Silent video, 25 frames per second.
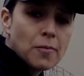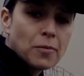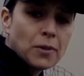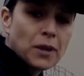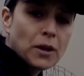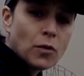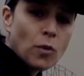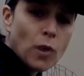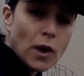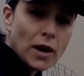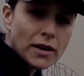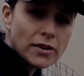But I
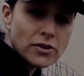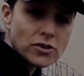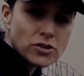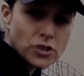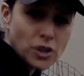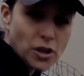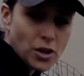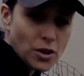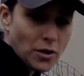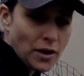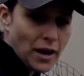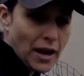wanted to
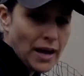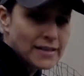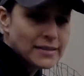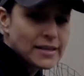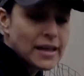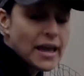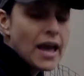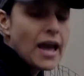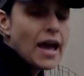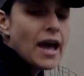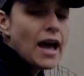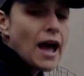show you guys
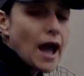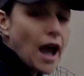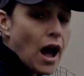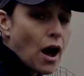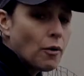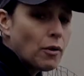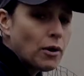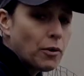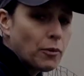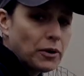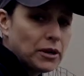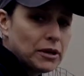
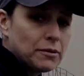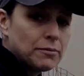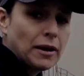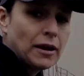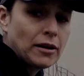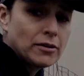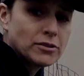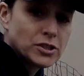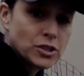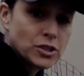how we went about